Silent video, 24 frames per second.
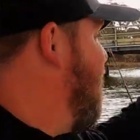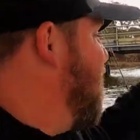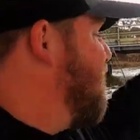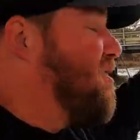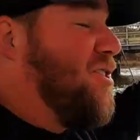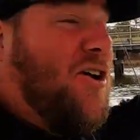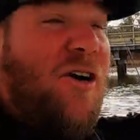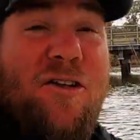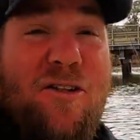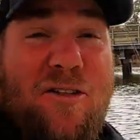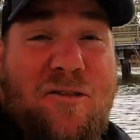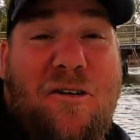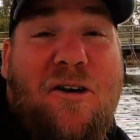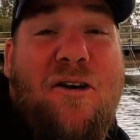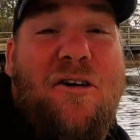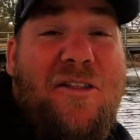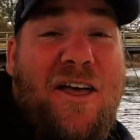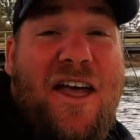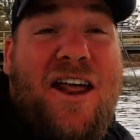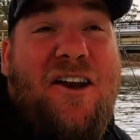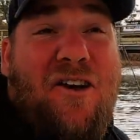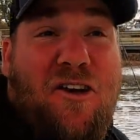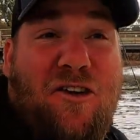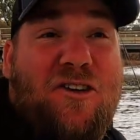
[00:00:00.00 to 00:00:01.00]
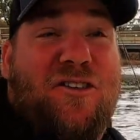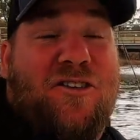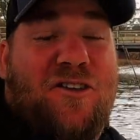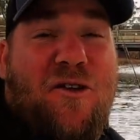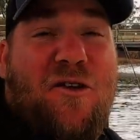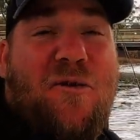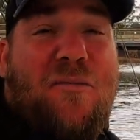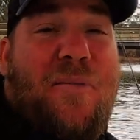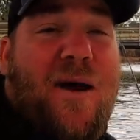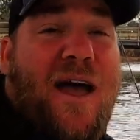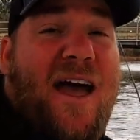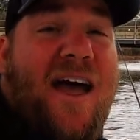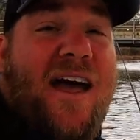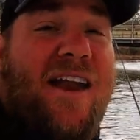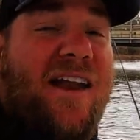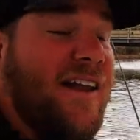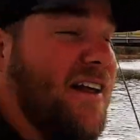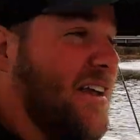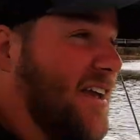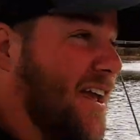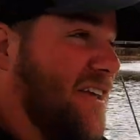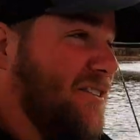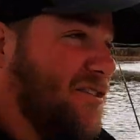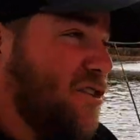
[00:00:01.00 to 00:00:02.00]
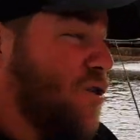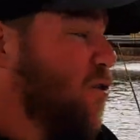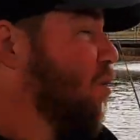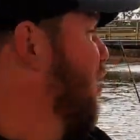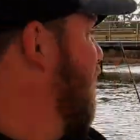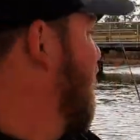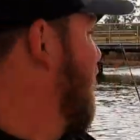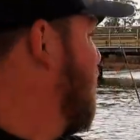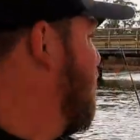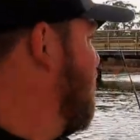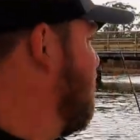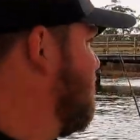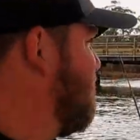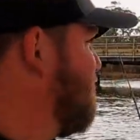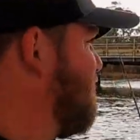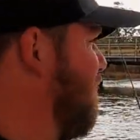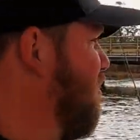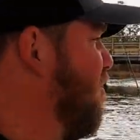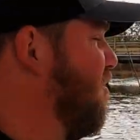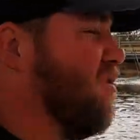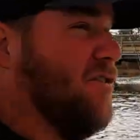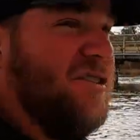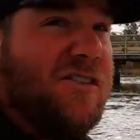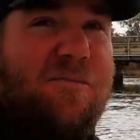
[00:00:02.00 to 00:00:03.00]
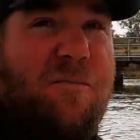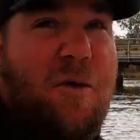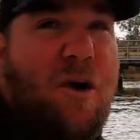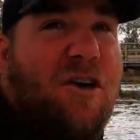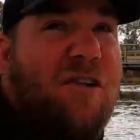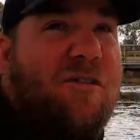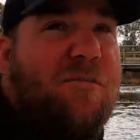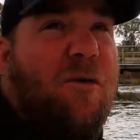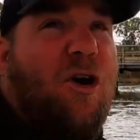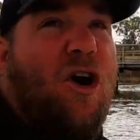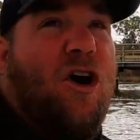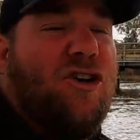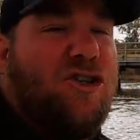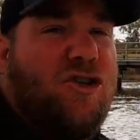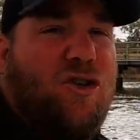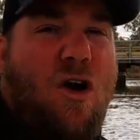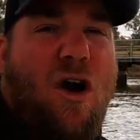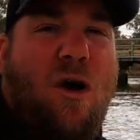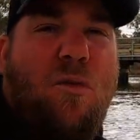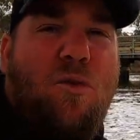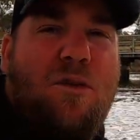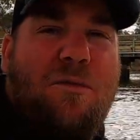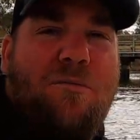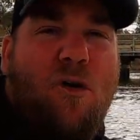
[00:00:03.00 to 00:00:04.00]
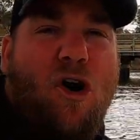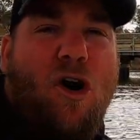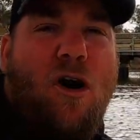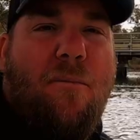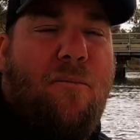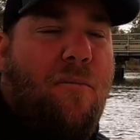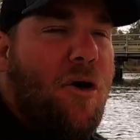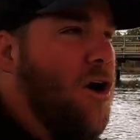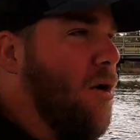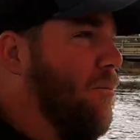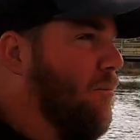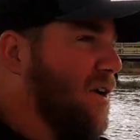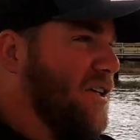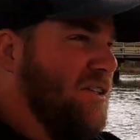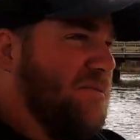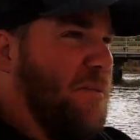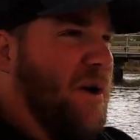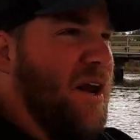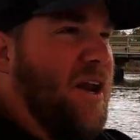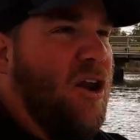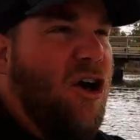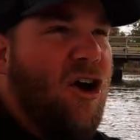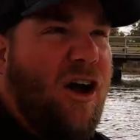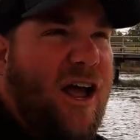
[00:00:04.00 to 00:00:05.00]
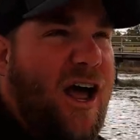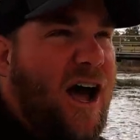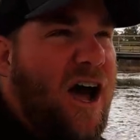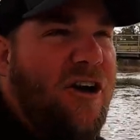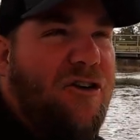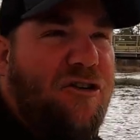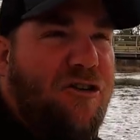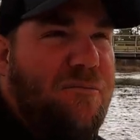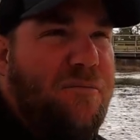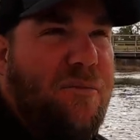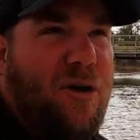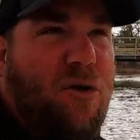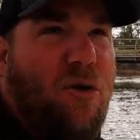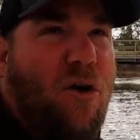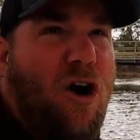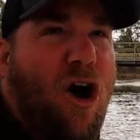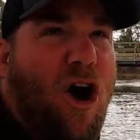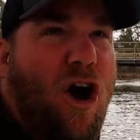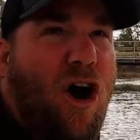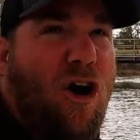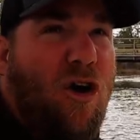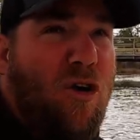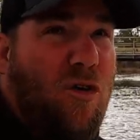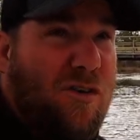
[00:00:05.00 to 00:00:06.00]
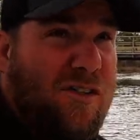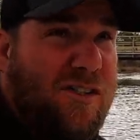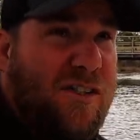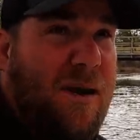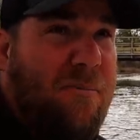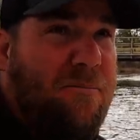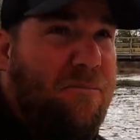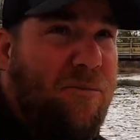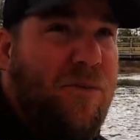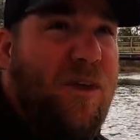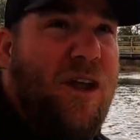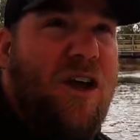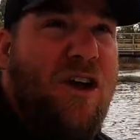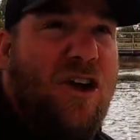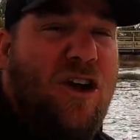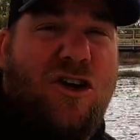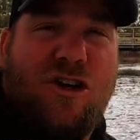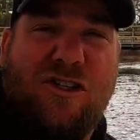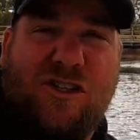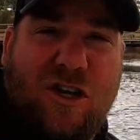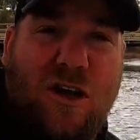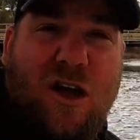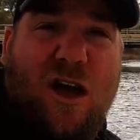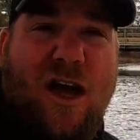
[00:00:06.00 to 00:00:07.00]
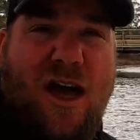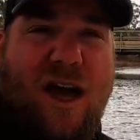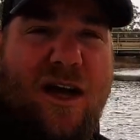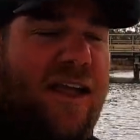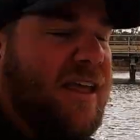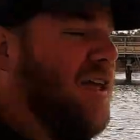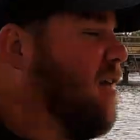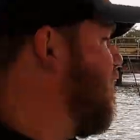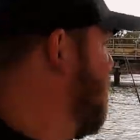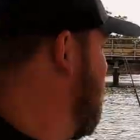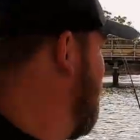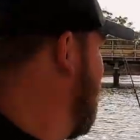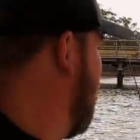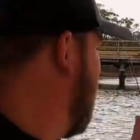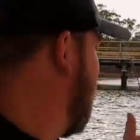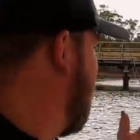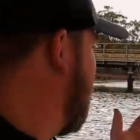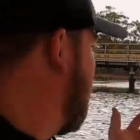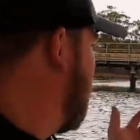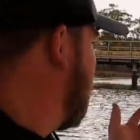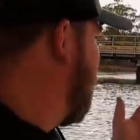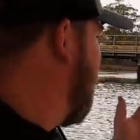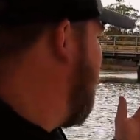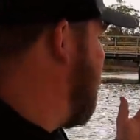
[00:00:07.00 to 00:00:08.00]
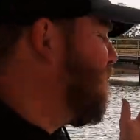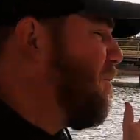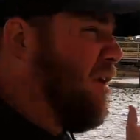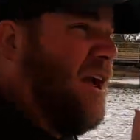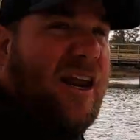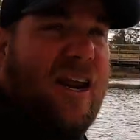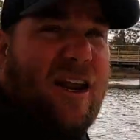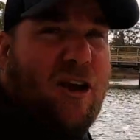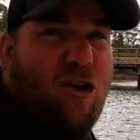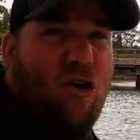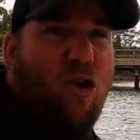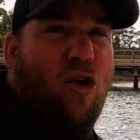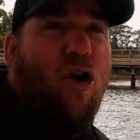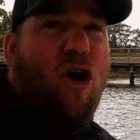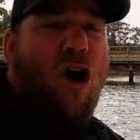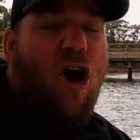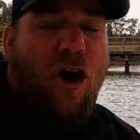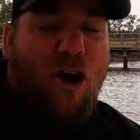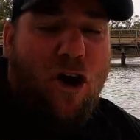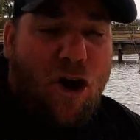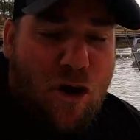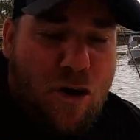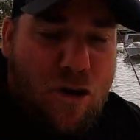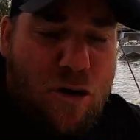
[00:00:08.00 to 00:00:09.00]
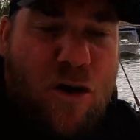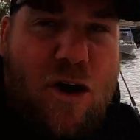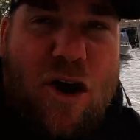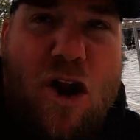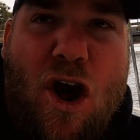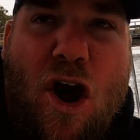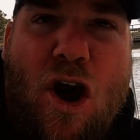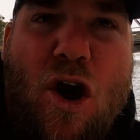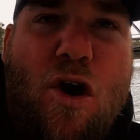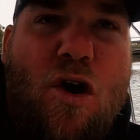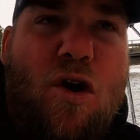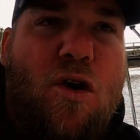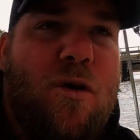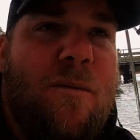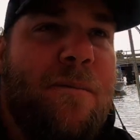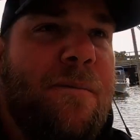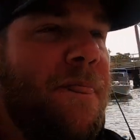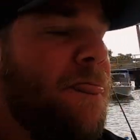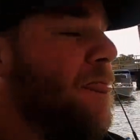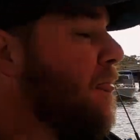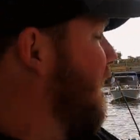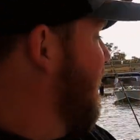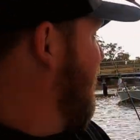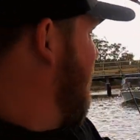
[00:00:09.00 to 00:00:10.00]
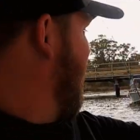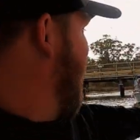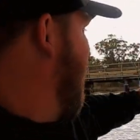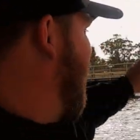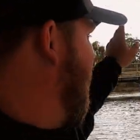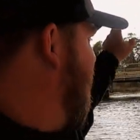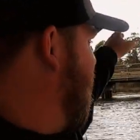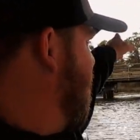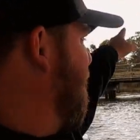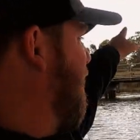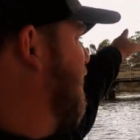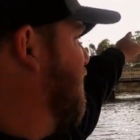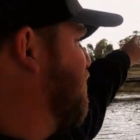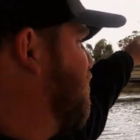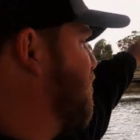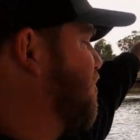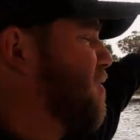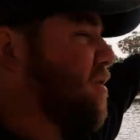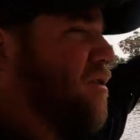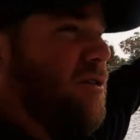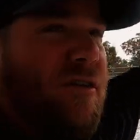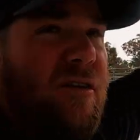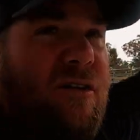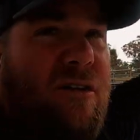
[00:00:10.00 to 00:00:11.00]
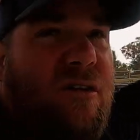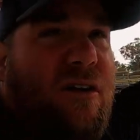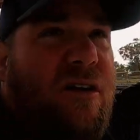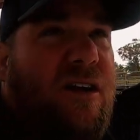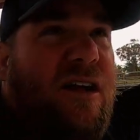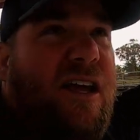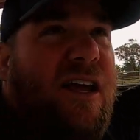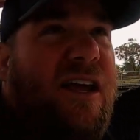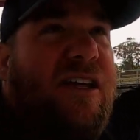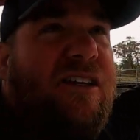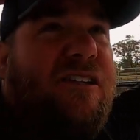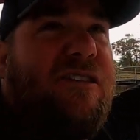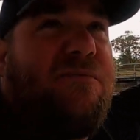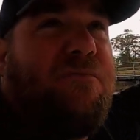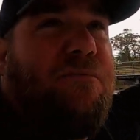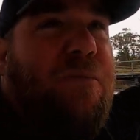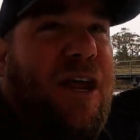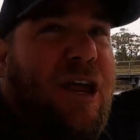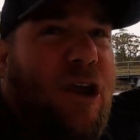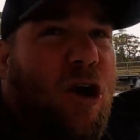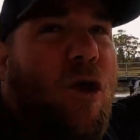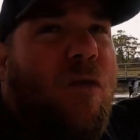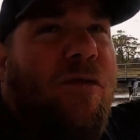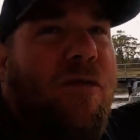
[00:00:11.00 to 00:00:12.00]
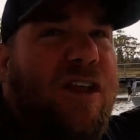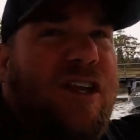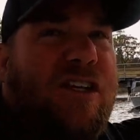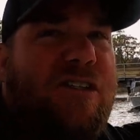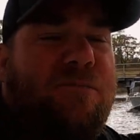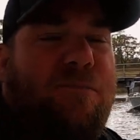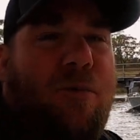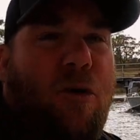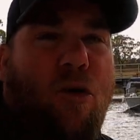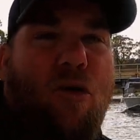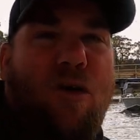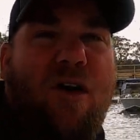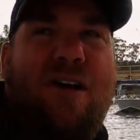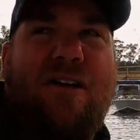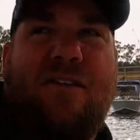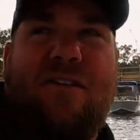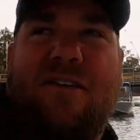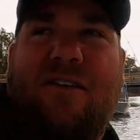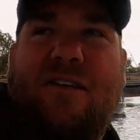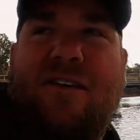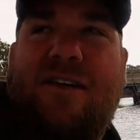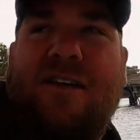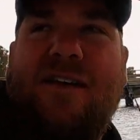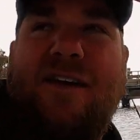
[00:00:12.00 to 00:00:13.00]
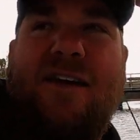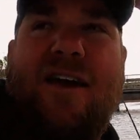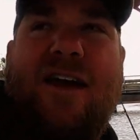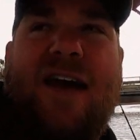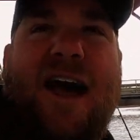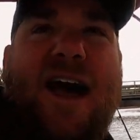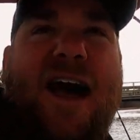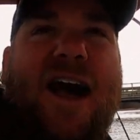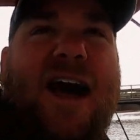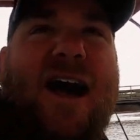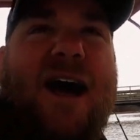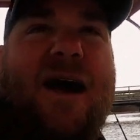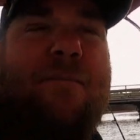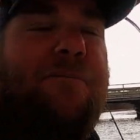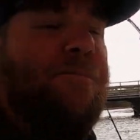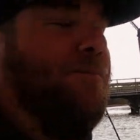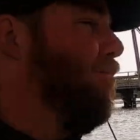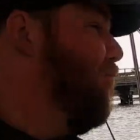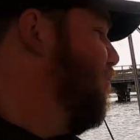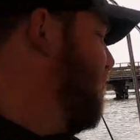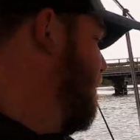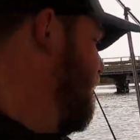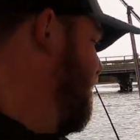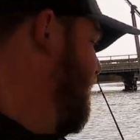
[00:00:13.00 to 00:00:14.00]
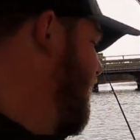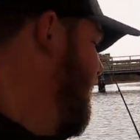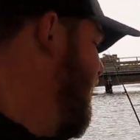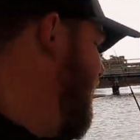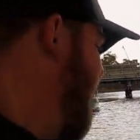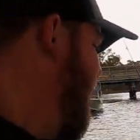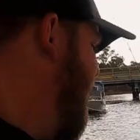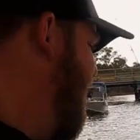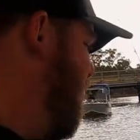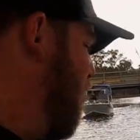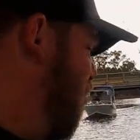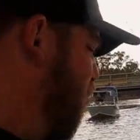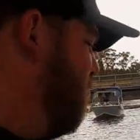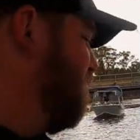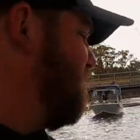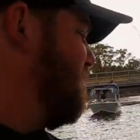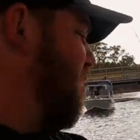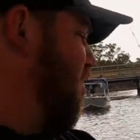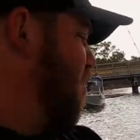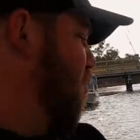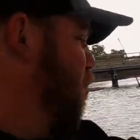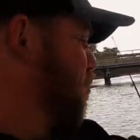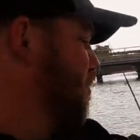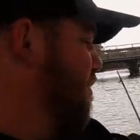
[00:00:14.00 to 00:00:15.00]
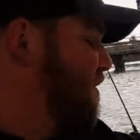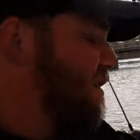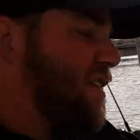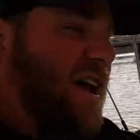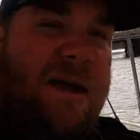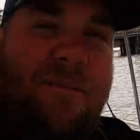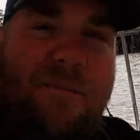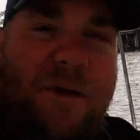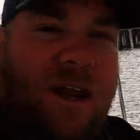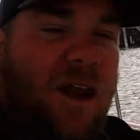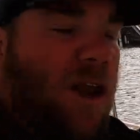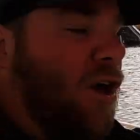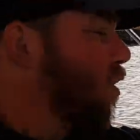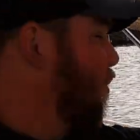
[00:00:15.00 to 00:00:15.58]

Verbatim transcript: Jared's got through there not too bad. It gets caught up in certain spots, but I tried with mine. Mine must be like 100 mil higher or something because it uh, kept getting caught. I don't know how much is beyond this point. Um, and also, it wouldn't take me